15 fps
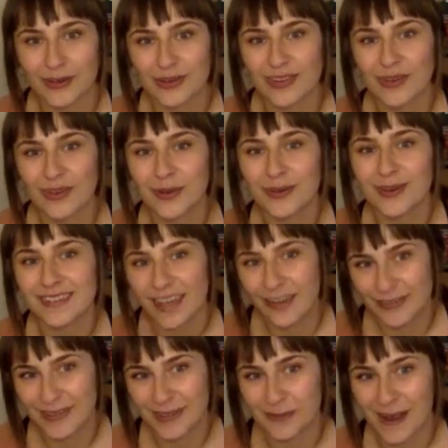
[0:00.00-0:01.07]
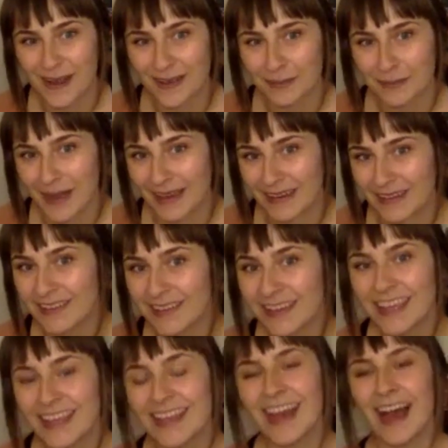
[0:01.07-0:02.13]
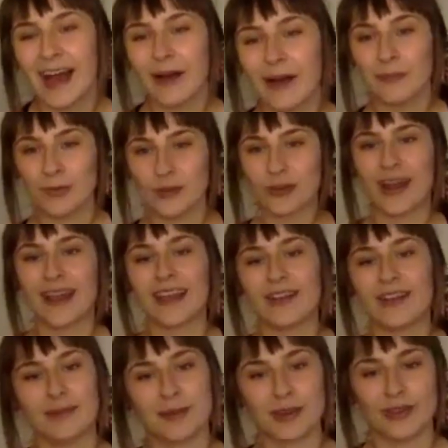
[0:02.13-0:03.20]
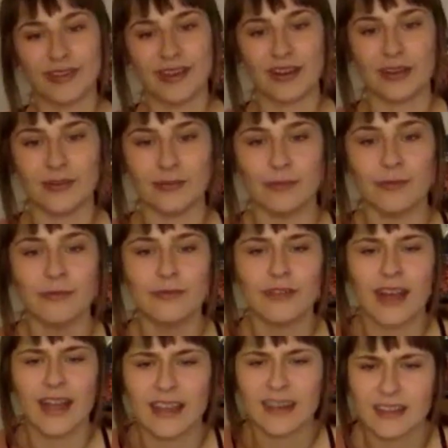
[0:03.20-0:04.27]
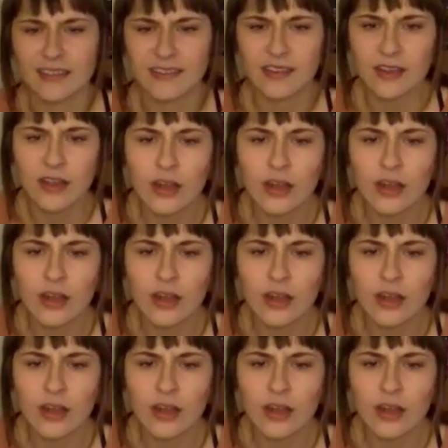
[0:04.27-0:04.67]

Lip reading: So we would definitely recommend trying out some of those heirloom varieties.